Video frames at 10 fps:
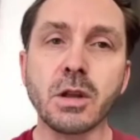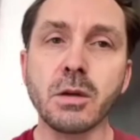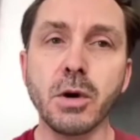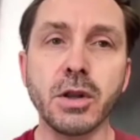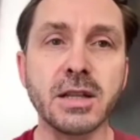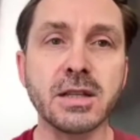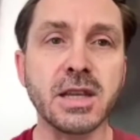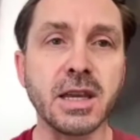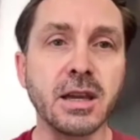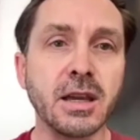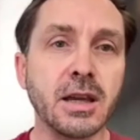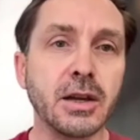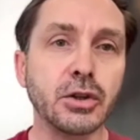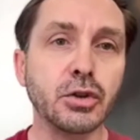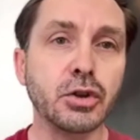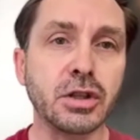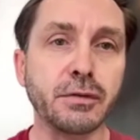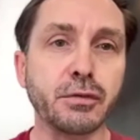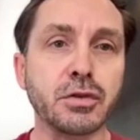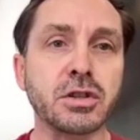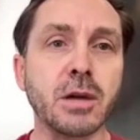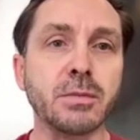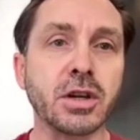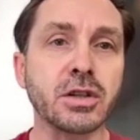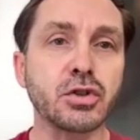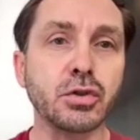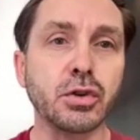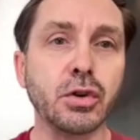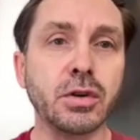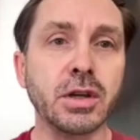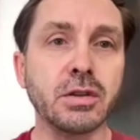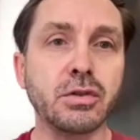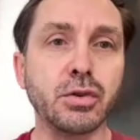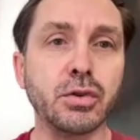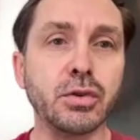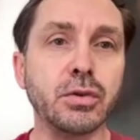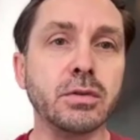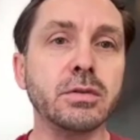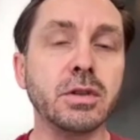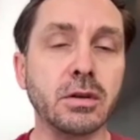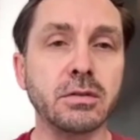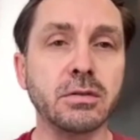But that's a different subjects to go into, you know,